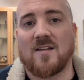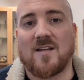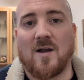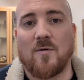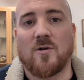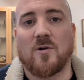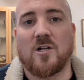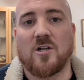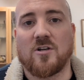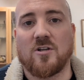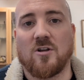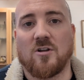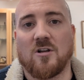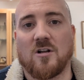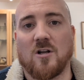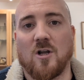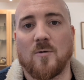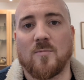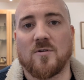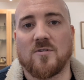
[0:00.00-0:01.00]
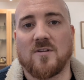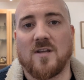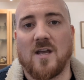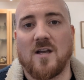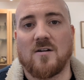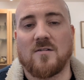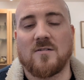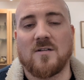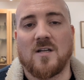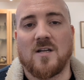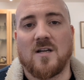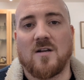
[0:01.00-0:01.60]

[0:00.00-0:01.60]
how we were looking on the global scale.